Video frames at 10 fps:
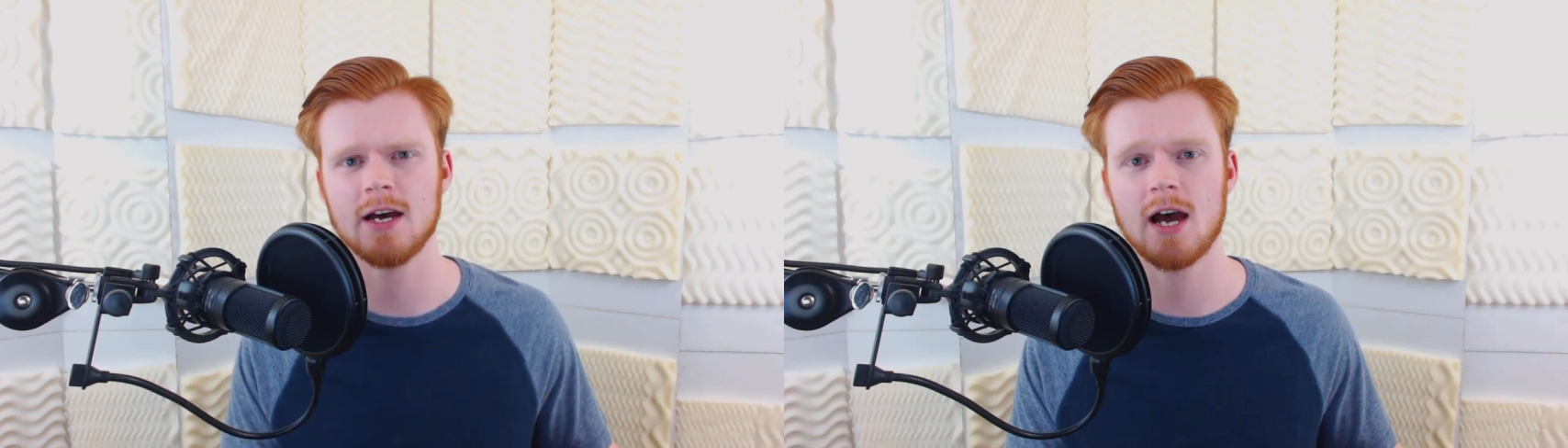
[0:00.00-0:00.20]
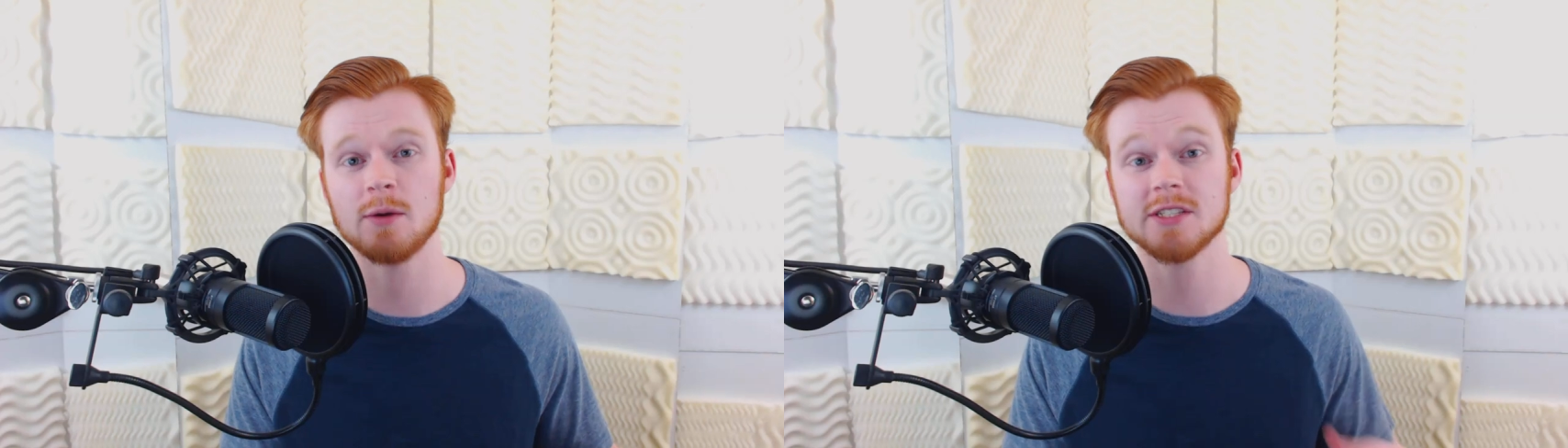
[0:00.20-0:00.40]
Uh,
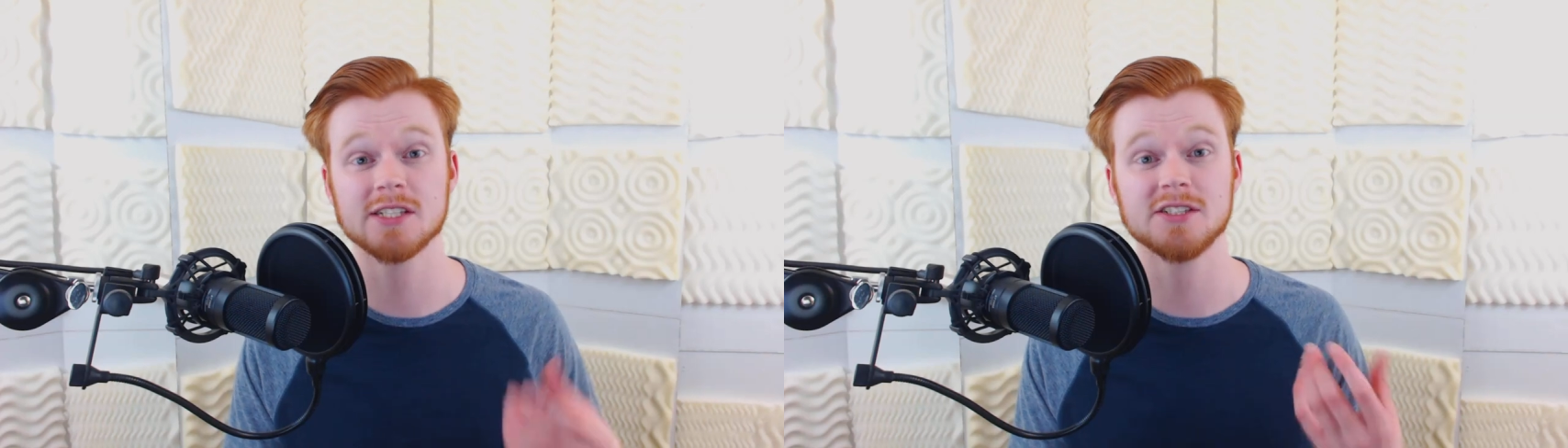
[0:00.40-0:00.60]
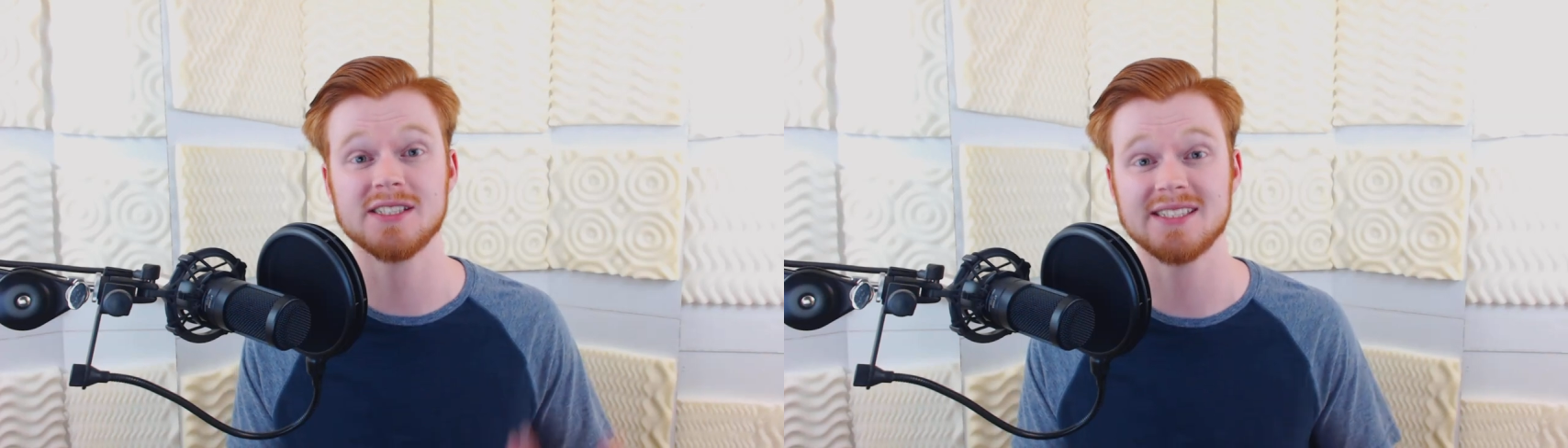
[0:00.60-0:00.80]
I was
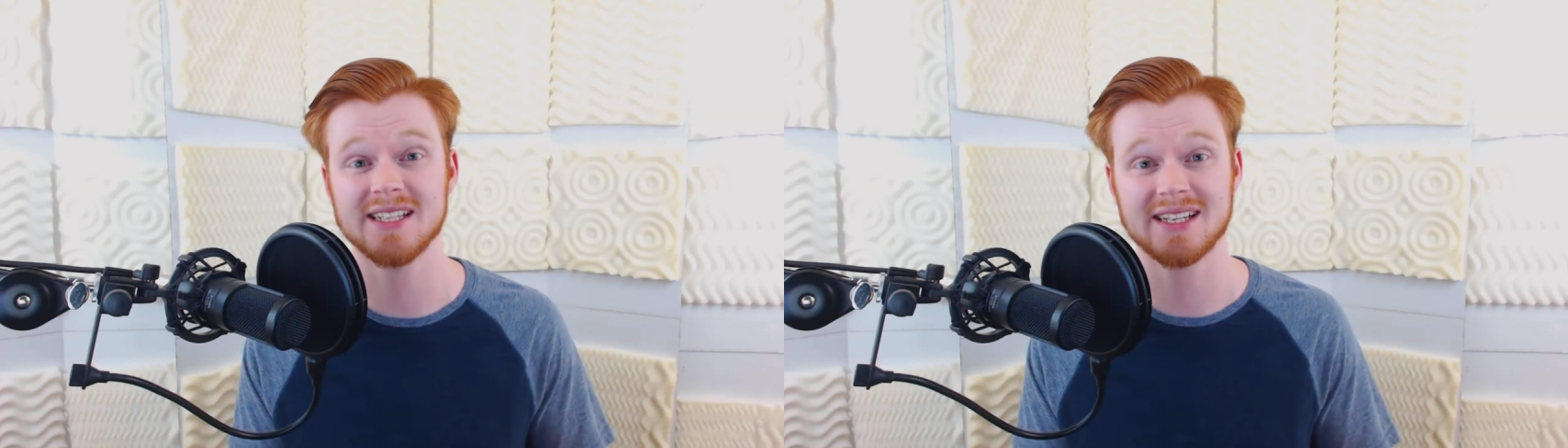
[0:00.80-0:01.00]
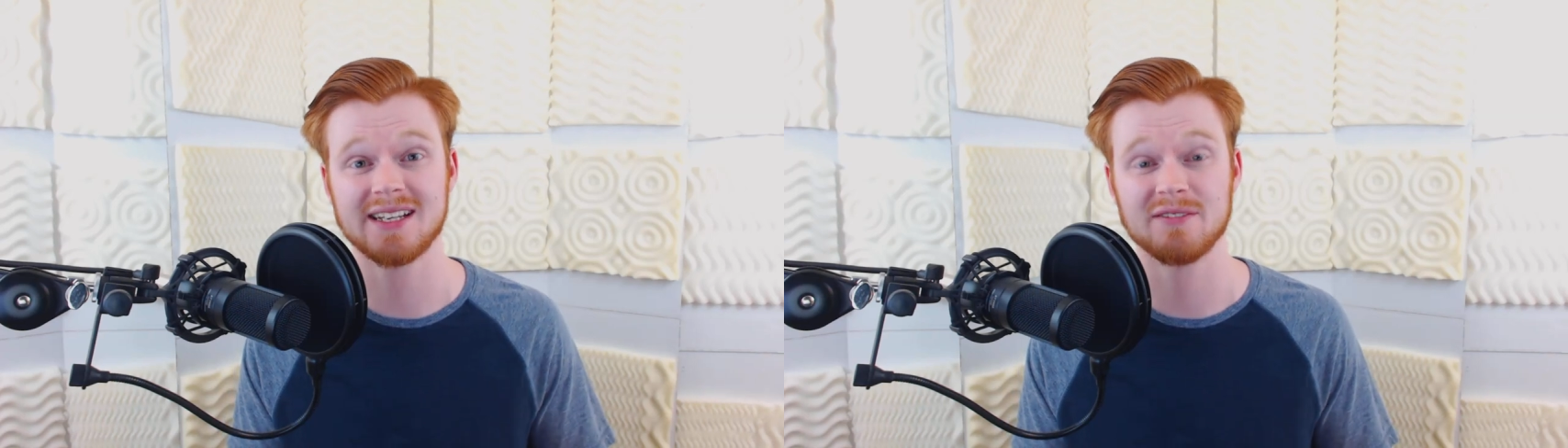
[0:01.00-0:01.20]
actually
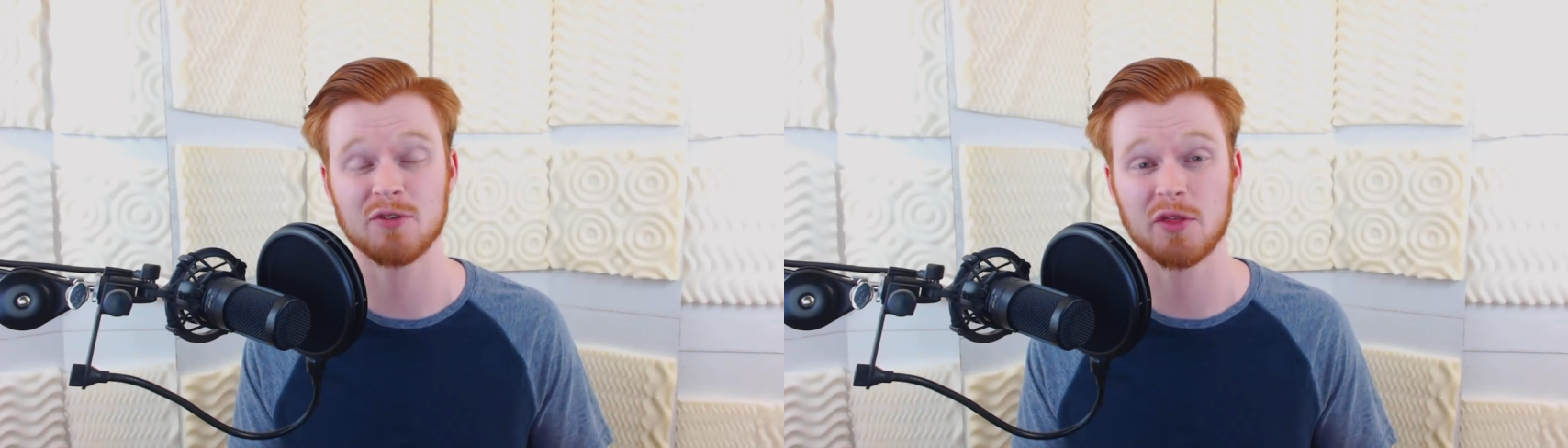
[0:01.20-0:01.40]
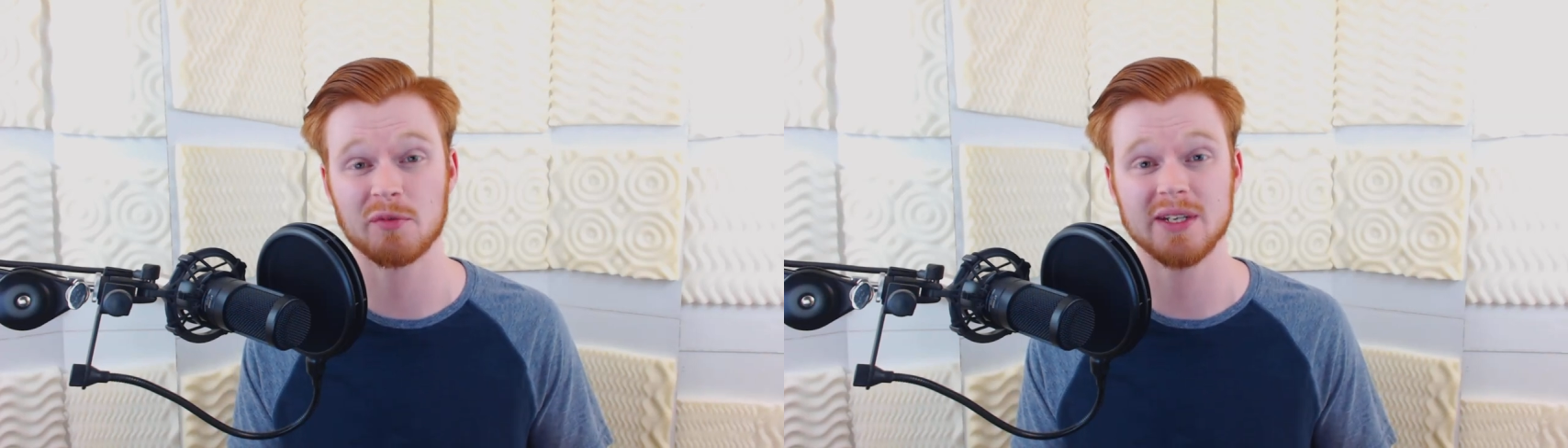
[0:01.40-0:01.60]
sick
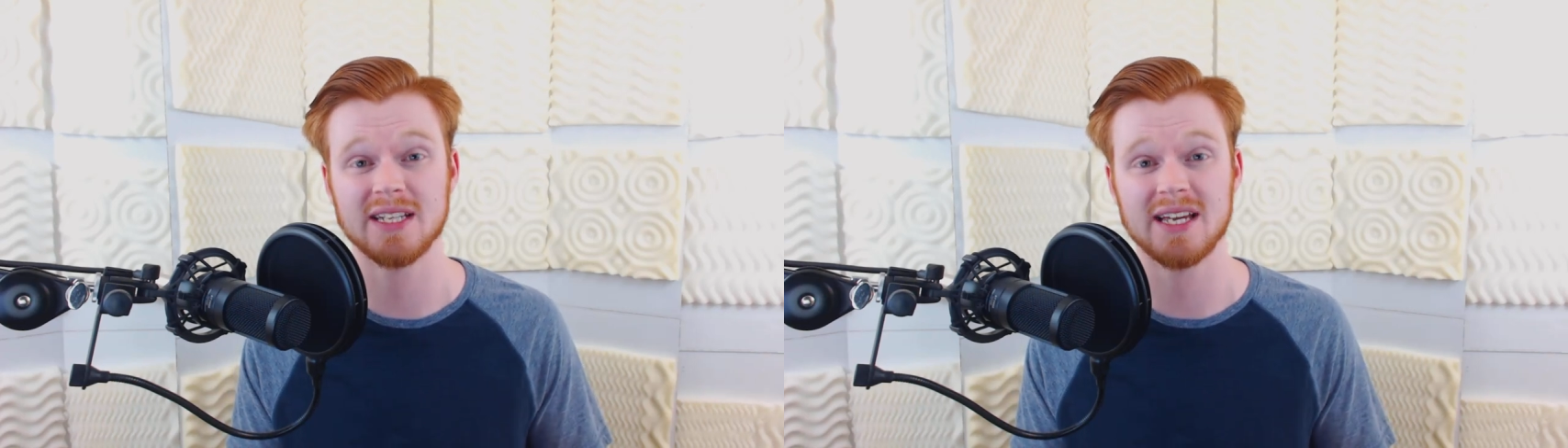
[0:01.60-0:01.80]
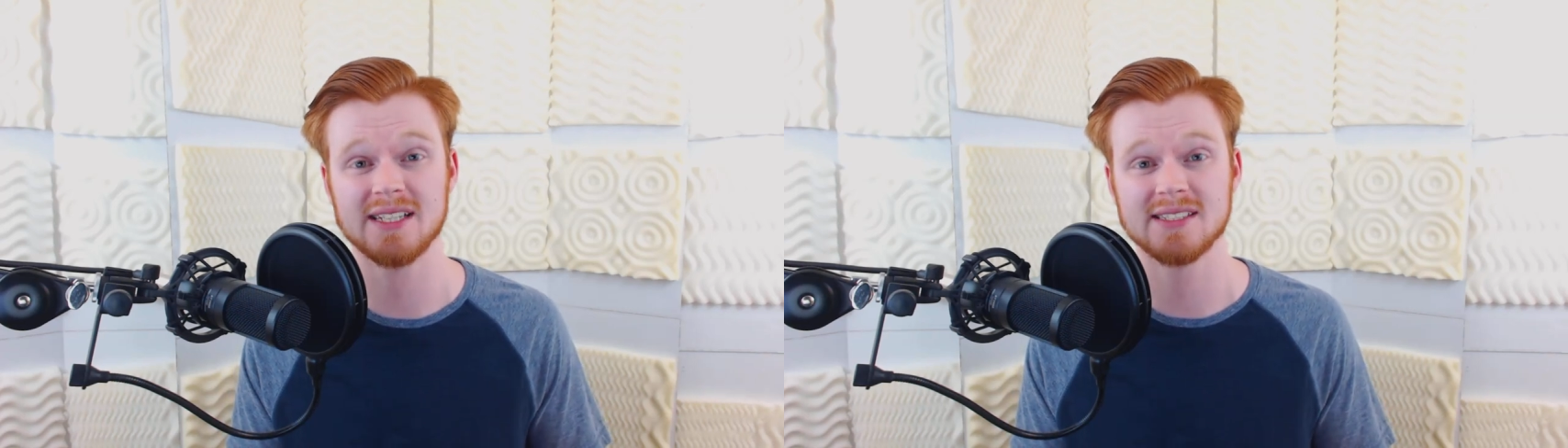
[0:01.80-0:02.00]
for three
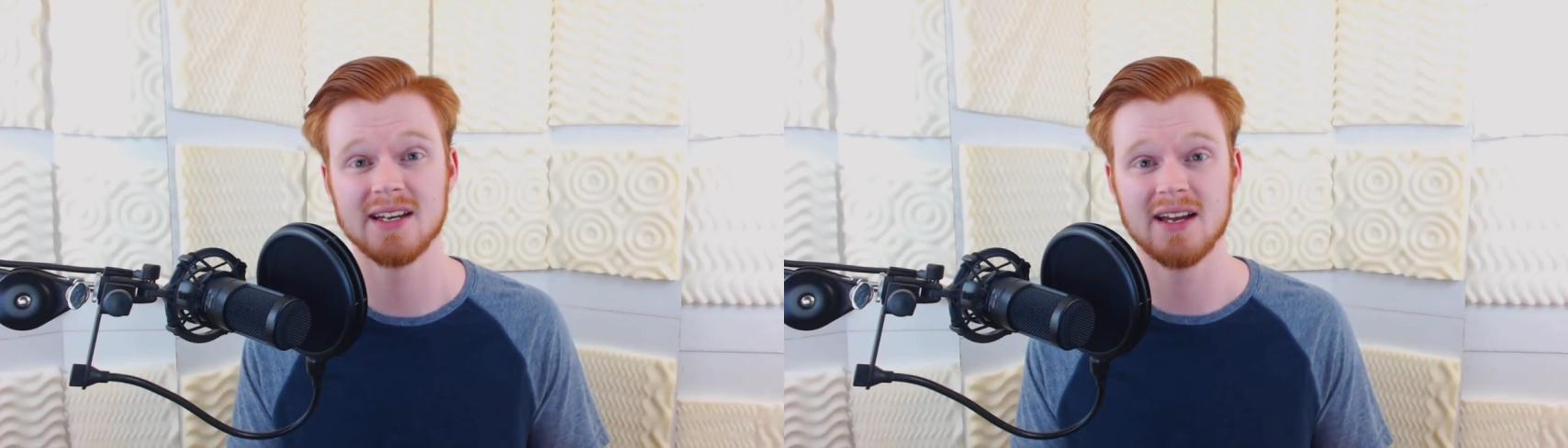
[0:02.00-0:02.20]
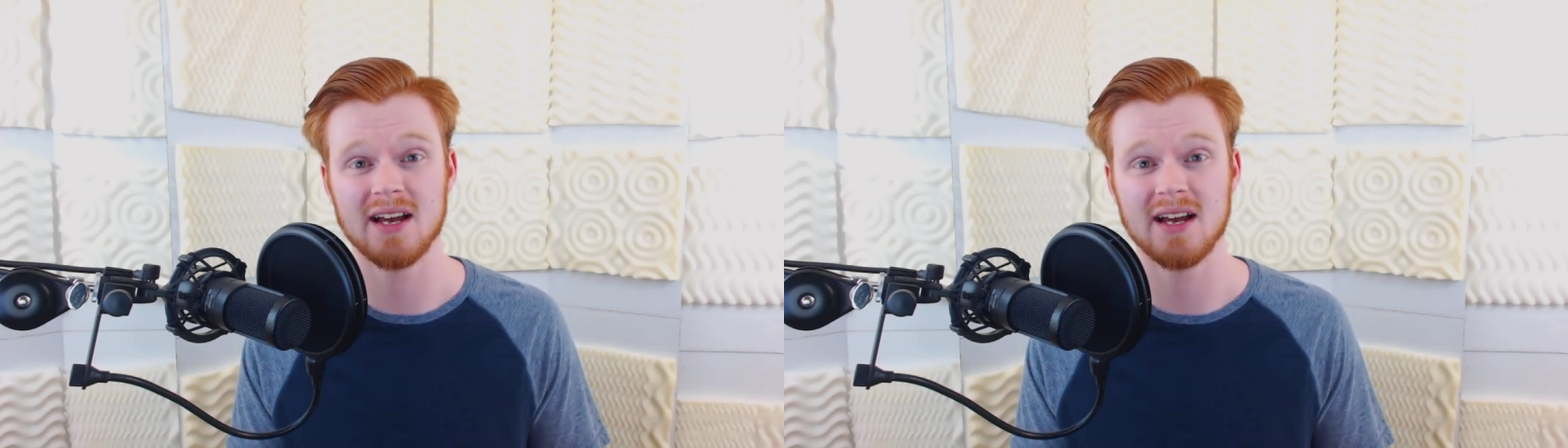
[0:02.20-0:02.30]
days.